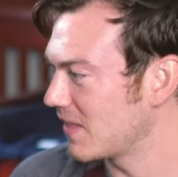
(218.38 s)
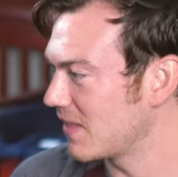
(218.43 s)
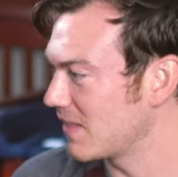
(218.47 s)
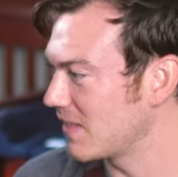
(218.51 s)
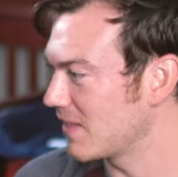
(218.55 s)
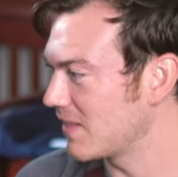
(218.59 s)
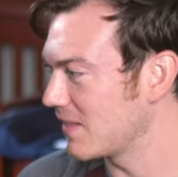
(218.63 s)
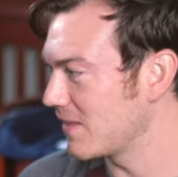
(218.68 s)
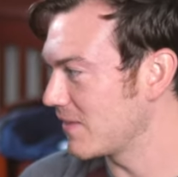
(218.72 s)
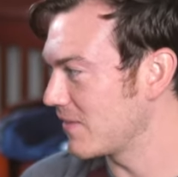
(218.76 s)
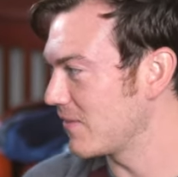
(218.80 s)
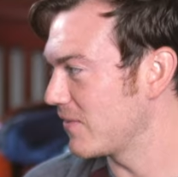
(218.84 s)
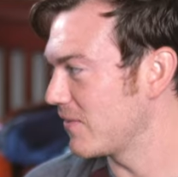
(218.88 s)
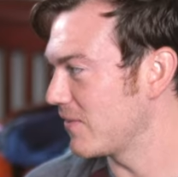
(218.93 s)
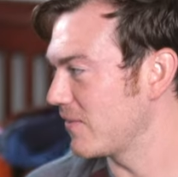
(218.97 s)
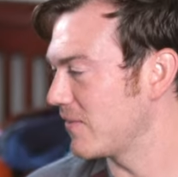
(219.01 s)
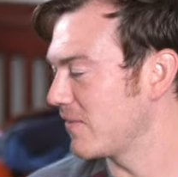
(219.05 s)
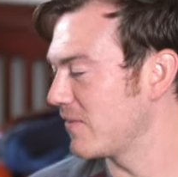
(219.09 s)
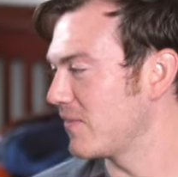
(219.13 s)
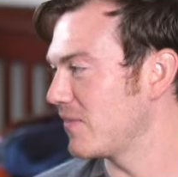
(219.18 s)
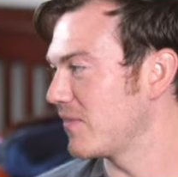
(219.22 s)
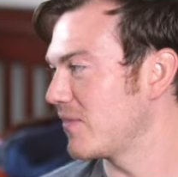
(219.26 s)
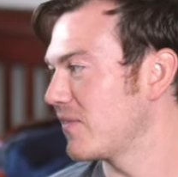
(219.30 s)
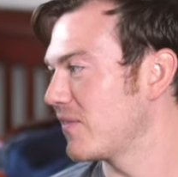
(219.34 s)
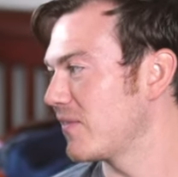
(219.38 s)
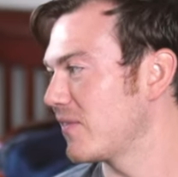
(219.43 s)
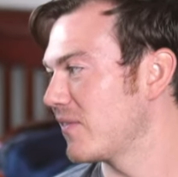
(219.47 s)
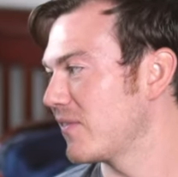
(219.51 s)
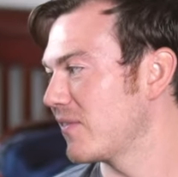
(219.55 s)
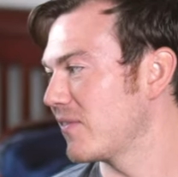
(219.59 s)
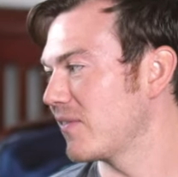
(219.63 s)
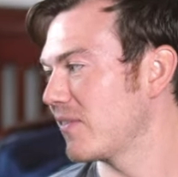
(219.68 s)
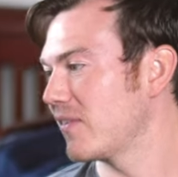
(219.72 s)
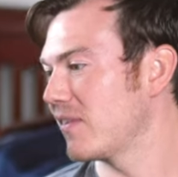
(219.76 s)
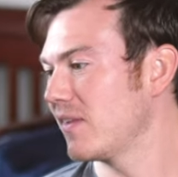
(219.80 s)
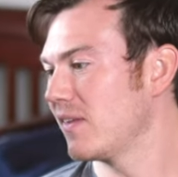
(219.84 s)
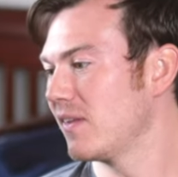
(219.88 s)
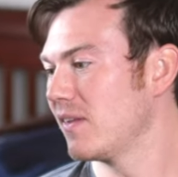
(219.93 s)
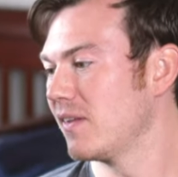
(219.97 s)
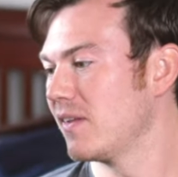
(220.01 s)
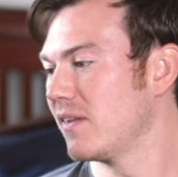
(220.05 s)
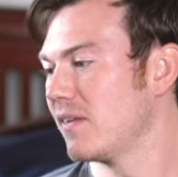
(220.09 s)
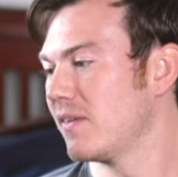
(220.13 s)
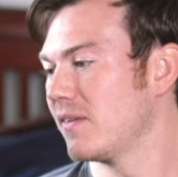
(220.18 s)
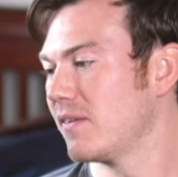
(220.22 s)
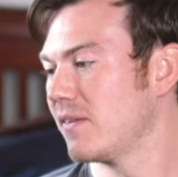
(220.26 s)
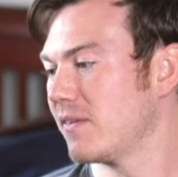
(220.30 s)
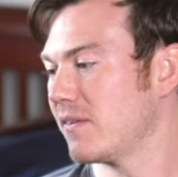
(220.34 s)

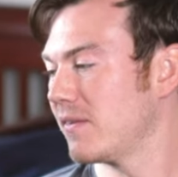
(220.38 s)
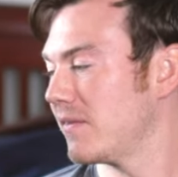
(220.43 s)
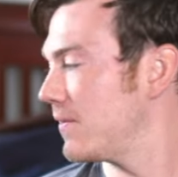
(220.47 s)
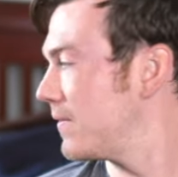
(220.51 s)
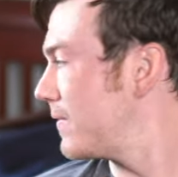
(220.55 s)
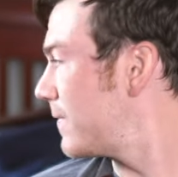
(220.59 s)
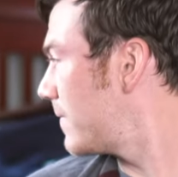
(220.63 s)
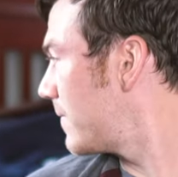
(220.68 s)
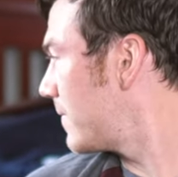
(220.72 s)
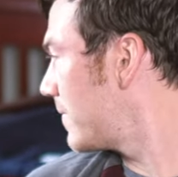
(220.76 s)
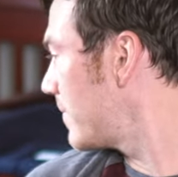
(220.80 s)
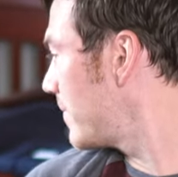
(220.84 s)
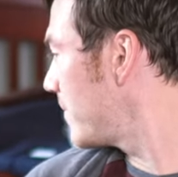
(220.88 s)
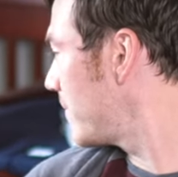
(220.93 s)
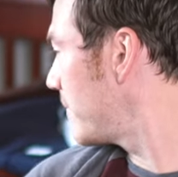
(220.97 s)
(not speaking)